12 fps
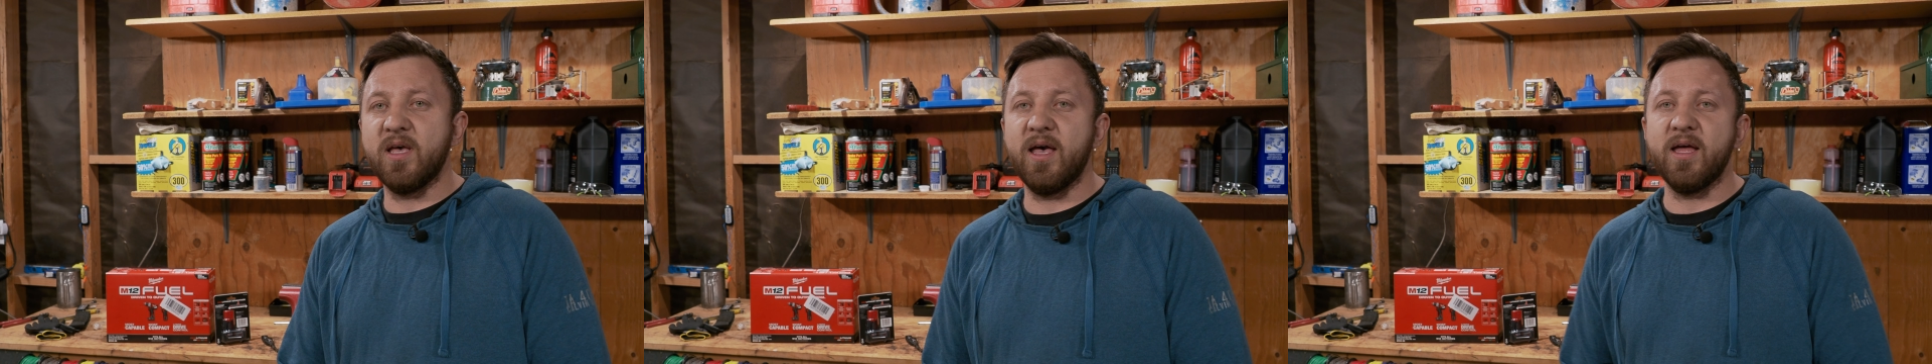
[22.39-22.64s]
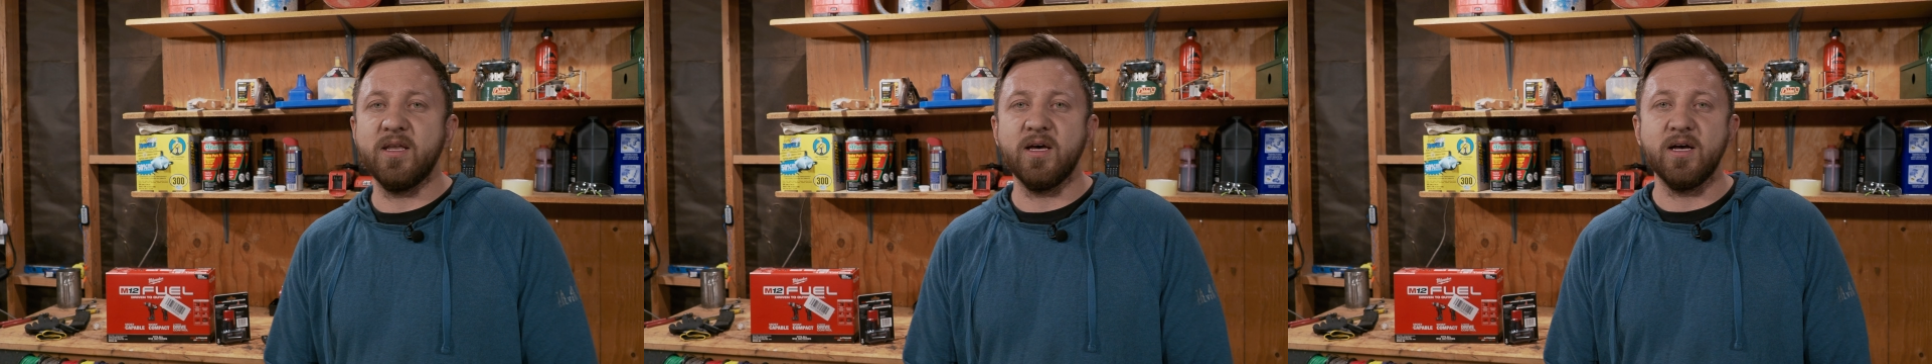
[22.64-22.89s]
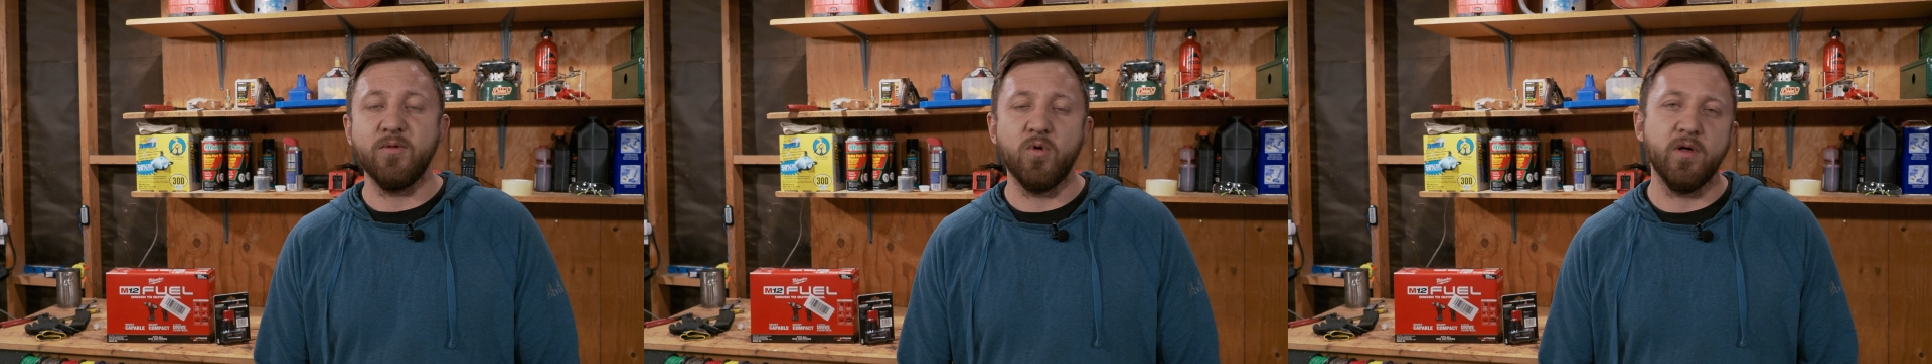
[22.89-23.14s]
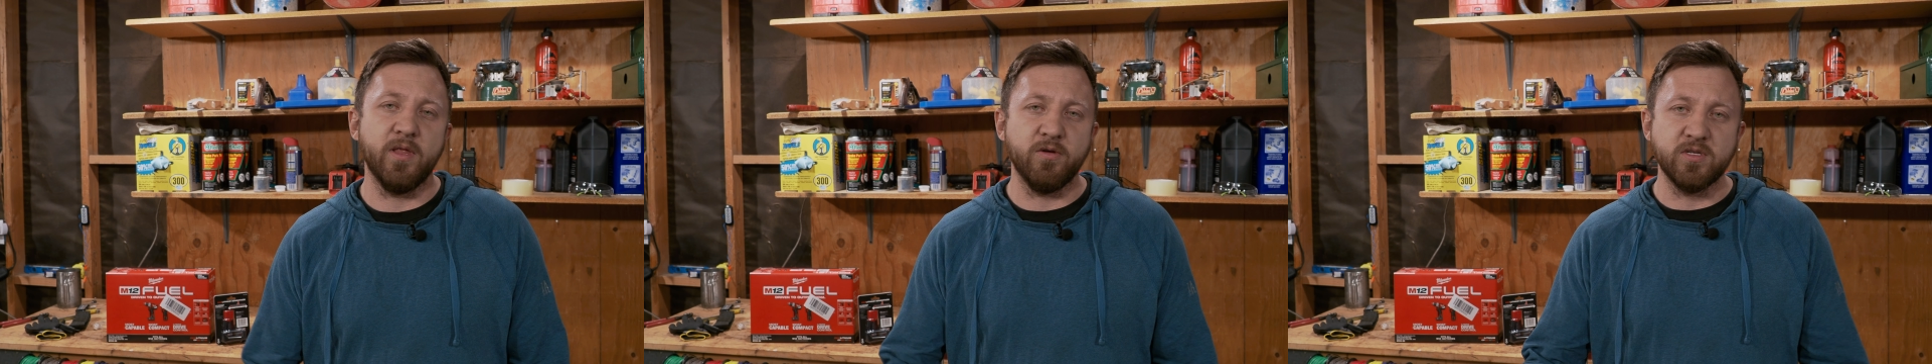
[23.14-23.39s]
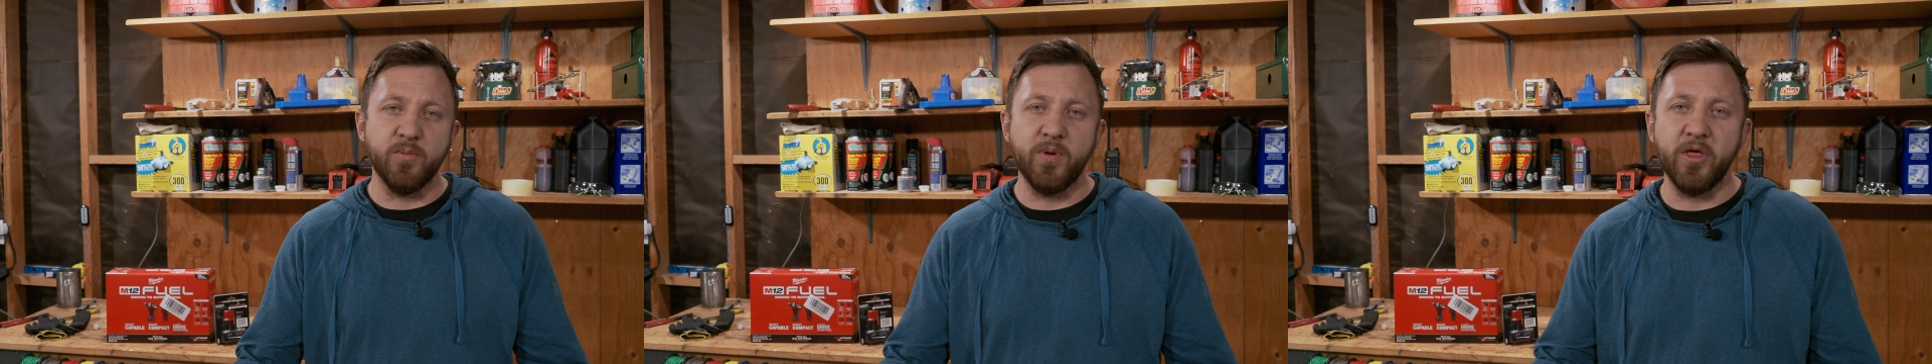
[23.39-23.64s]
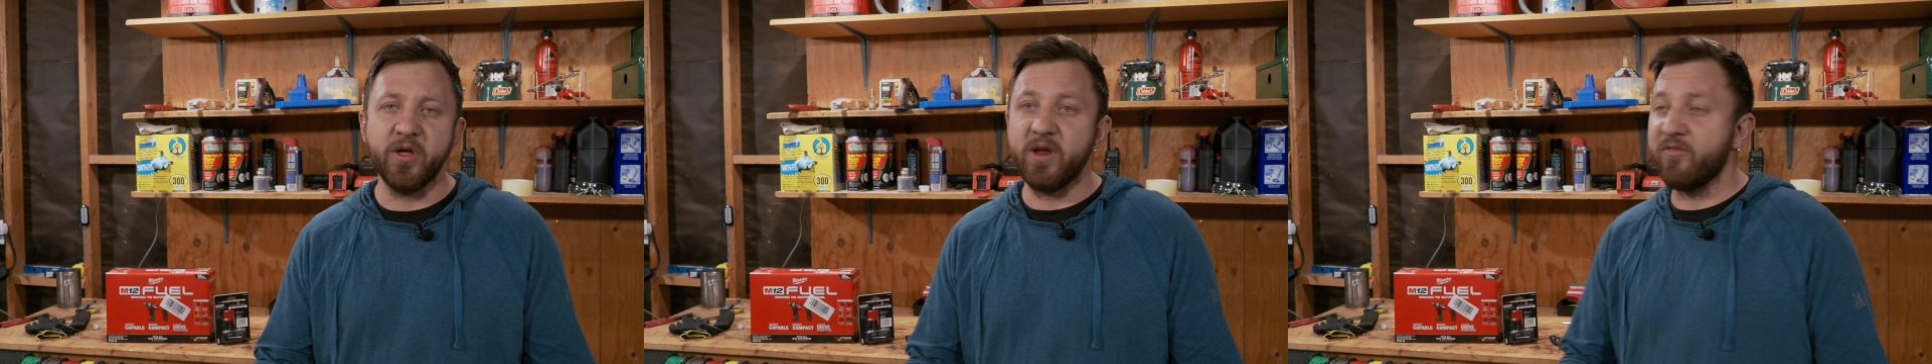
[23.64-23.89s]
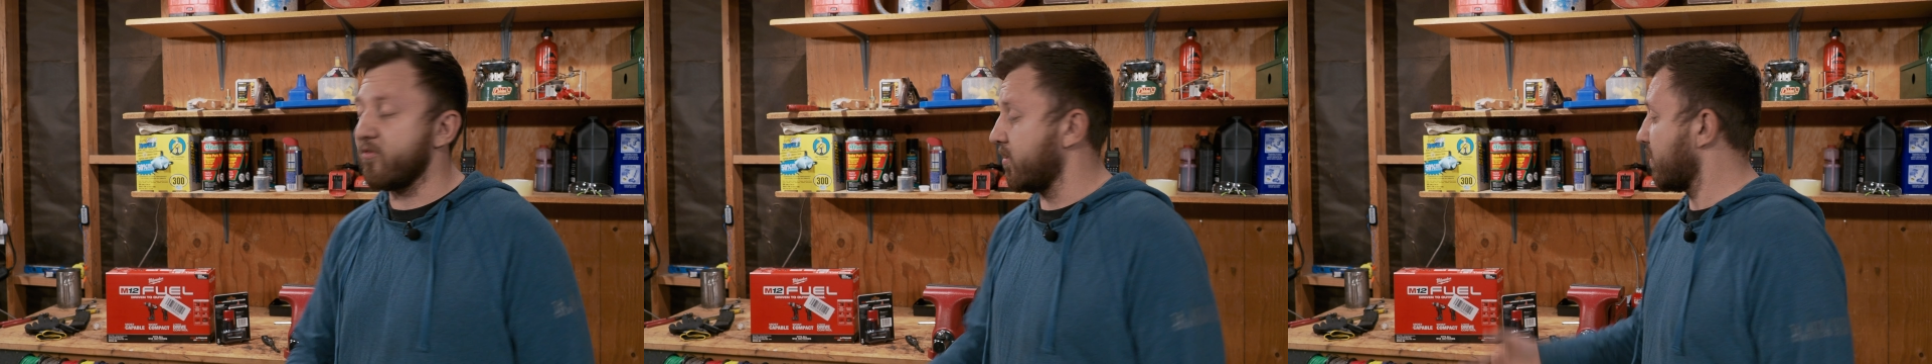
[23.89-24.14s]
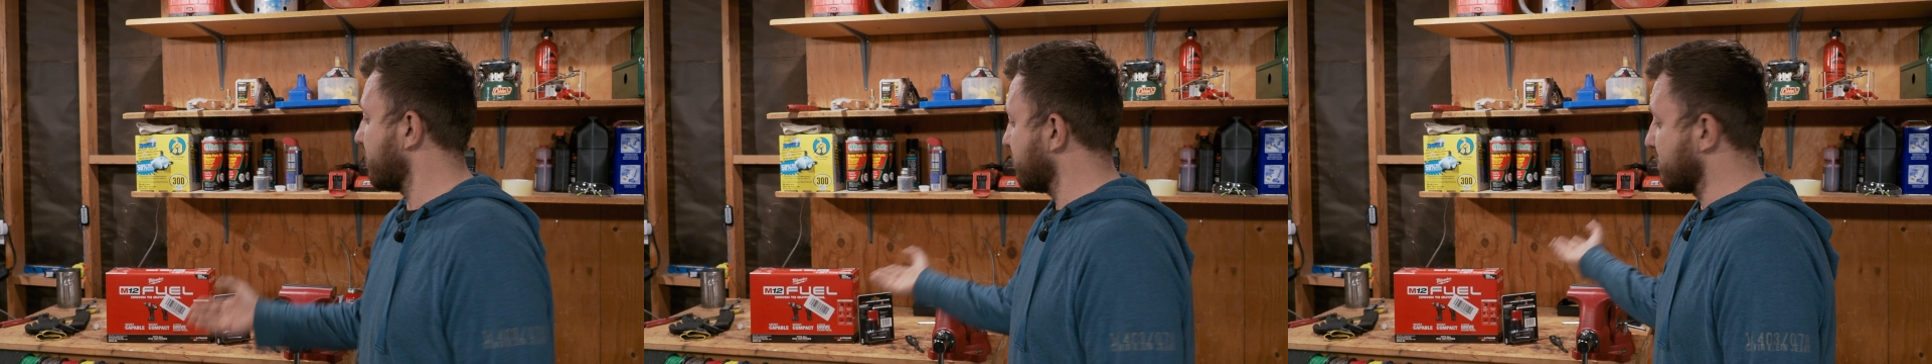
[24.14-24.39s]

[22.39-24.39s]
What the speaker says: And well, that was compelling enough for